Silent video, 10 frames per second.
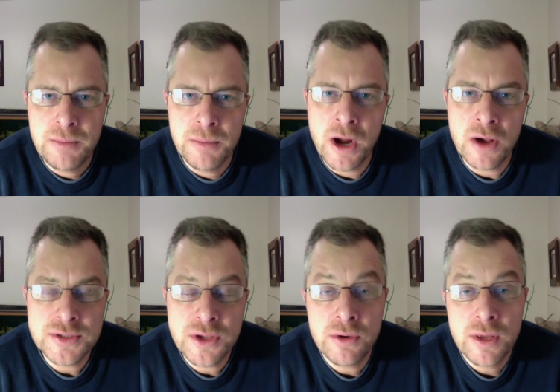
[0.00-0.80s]
but
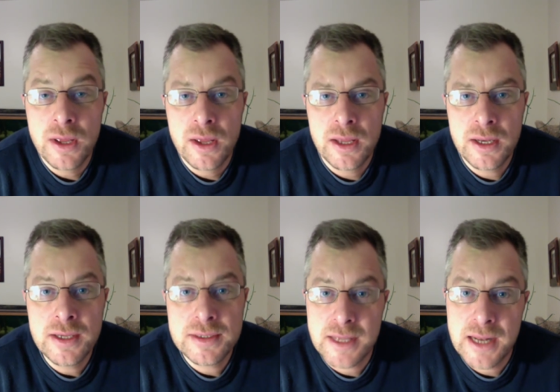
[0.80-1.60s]
also it
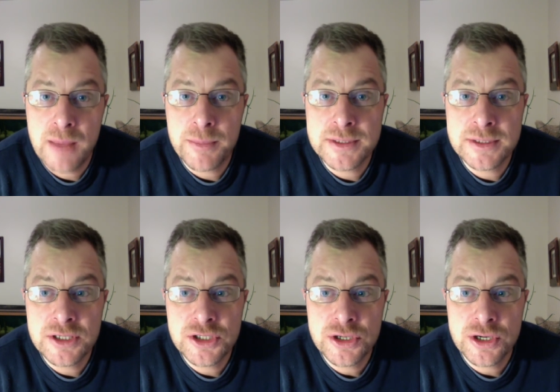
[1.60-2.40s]
is that happens in the
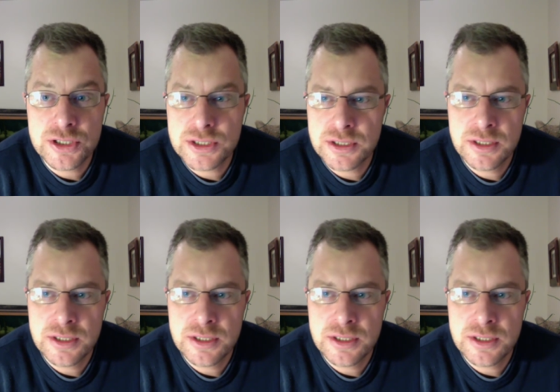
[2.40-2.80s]
church.